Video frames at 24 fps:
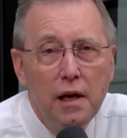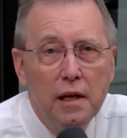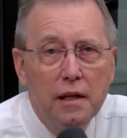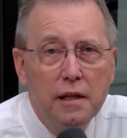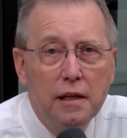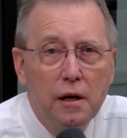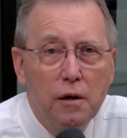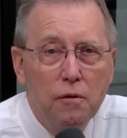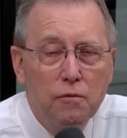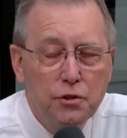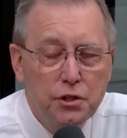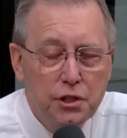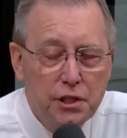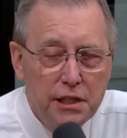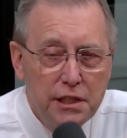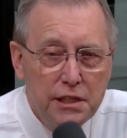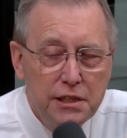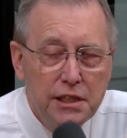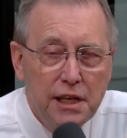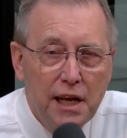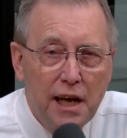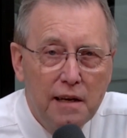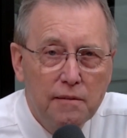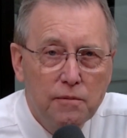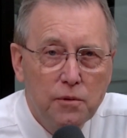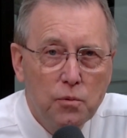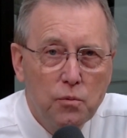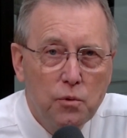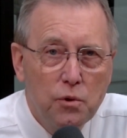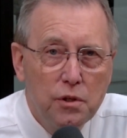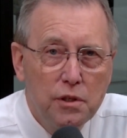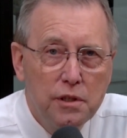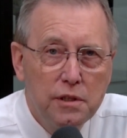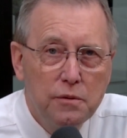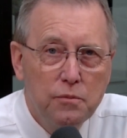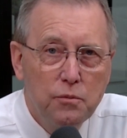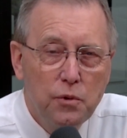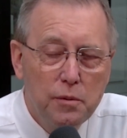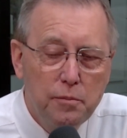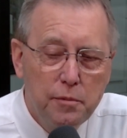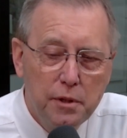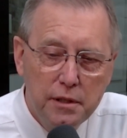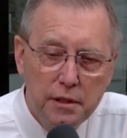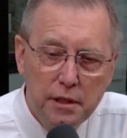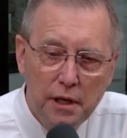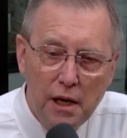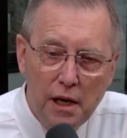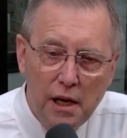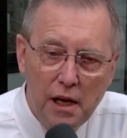that oversees 911, and we've been